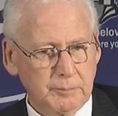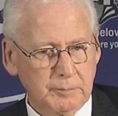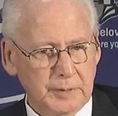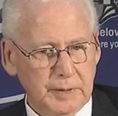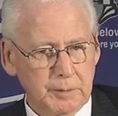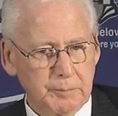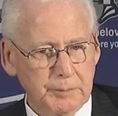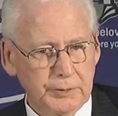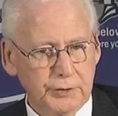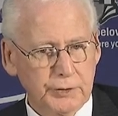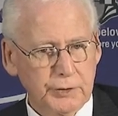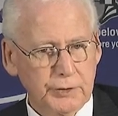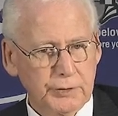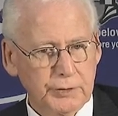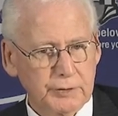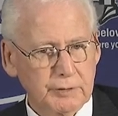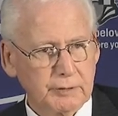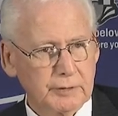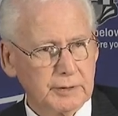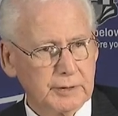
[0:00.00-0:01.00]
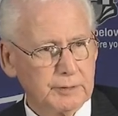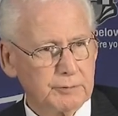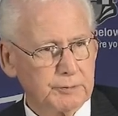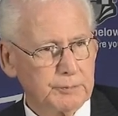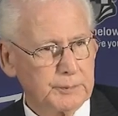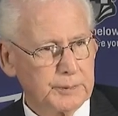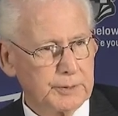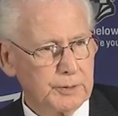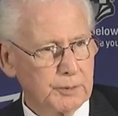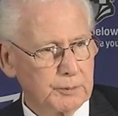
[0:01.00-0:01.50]
immaterial if
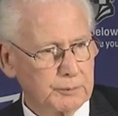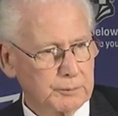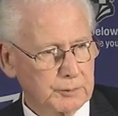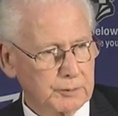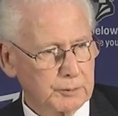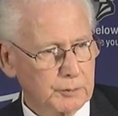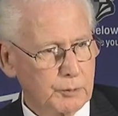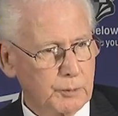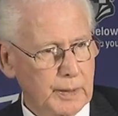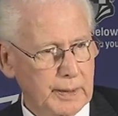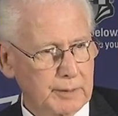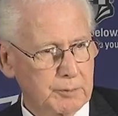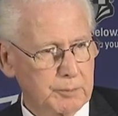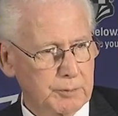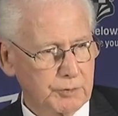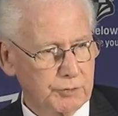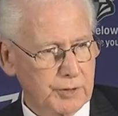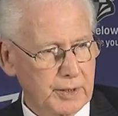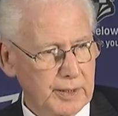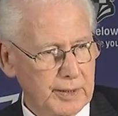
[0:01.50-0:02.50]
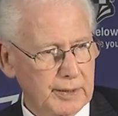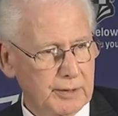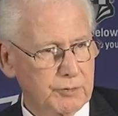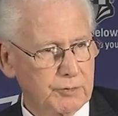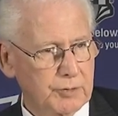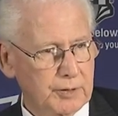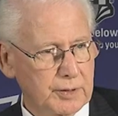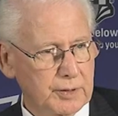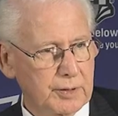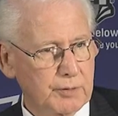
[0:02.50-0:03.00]
we don't correct
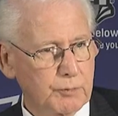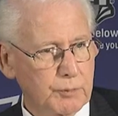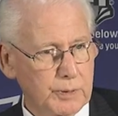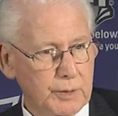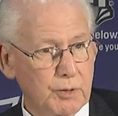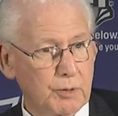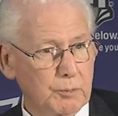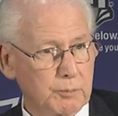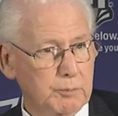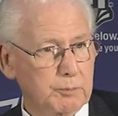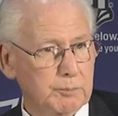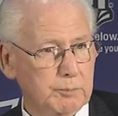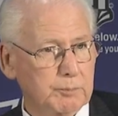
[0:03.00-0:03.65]
mistakes and if we don't,